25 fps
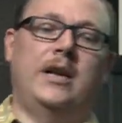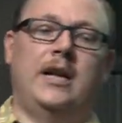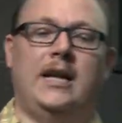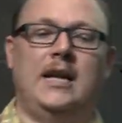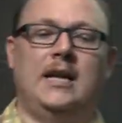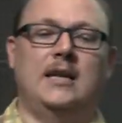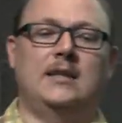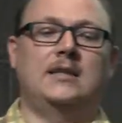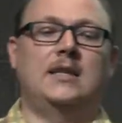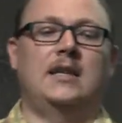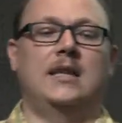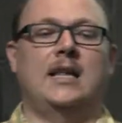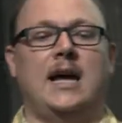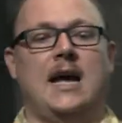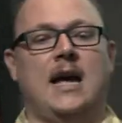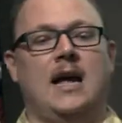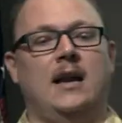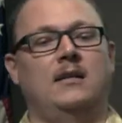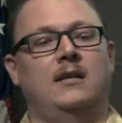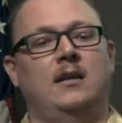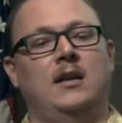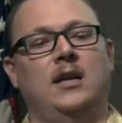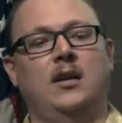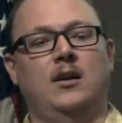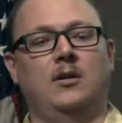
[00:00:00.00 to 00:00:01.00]
get to that
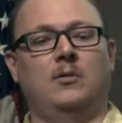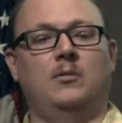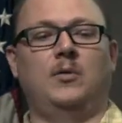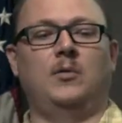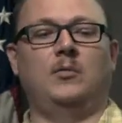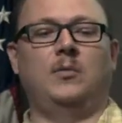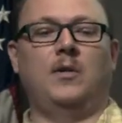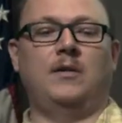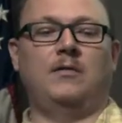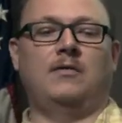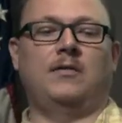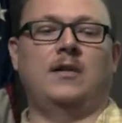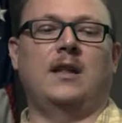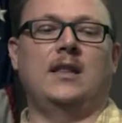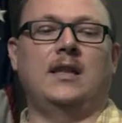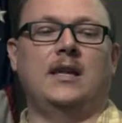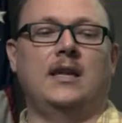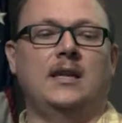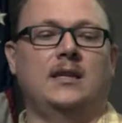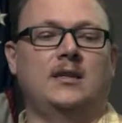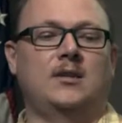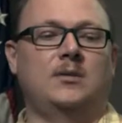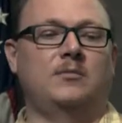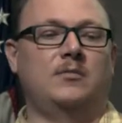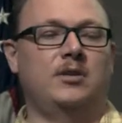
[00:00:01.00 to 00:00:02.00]
here when we finally
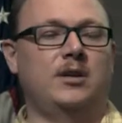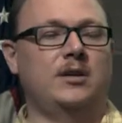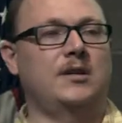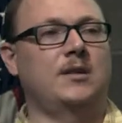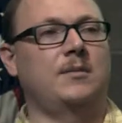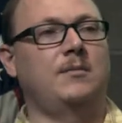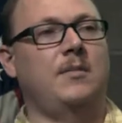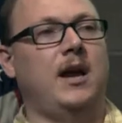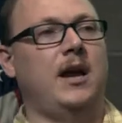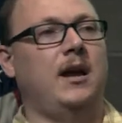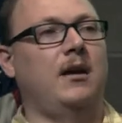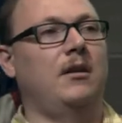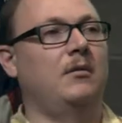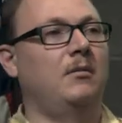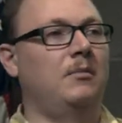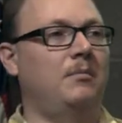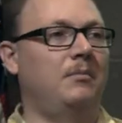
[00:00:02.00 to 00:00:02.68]
get to Marissa Mayer.